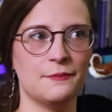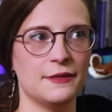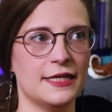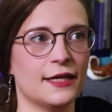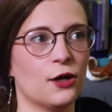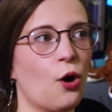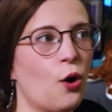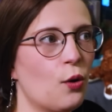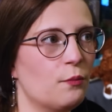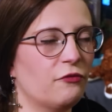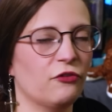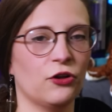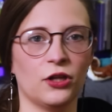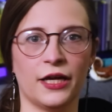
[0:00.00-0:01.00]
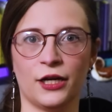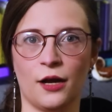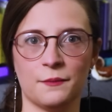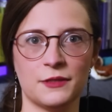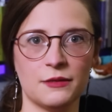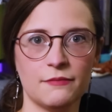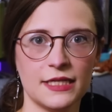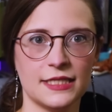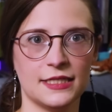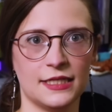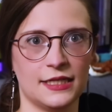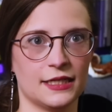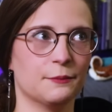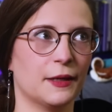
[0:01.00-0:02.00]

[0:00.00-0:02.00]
being hopeful and optimistic,